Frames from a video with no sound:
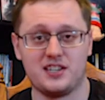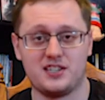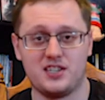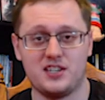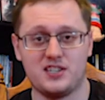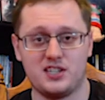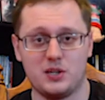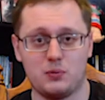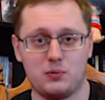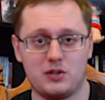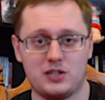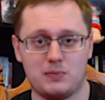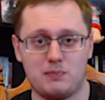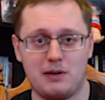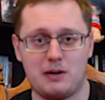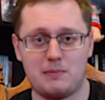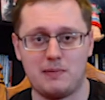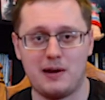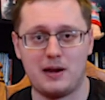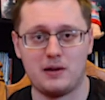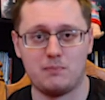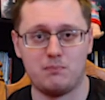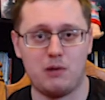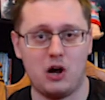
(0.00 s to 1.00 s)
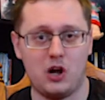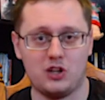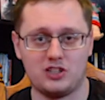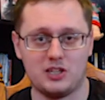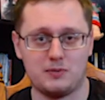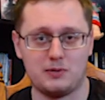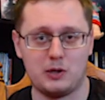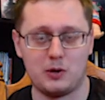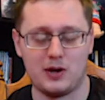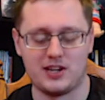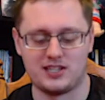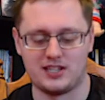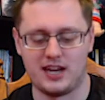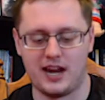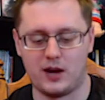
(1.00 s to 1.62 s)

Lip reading: since it was made by Paul W.S.